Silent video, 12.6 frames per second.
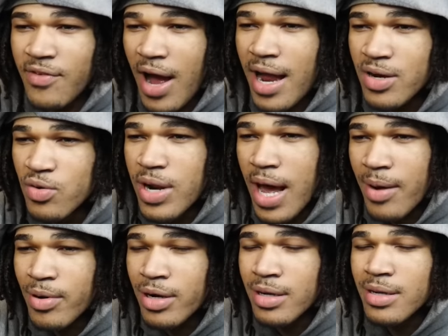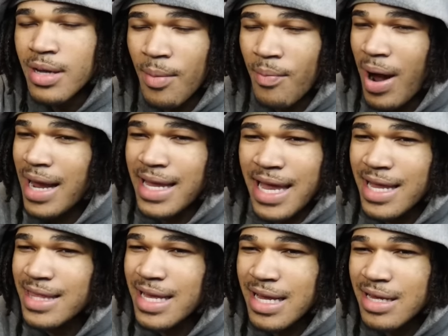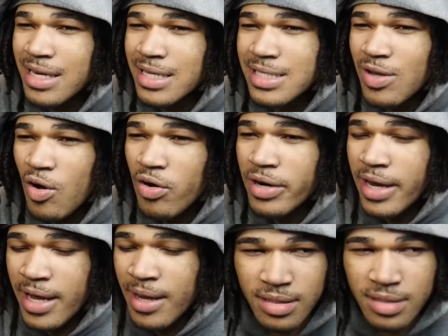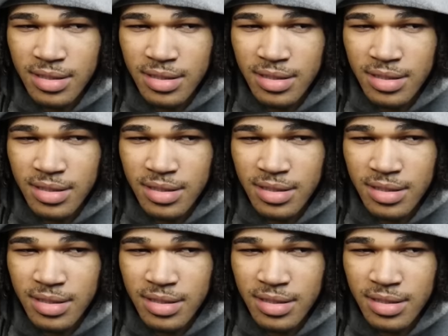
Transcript: I know that, bro. But I can't think of the song name. And now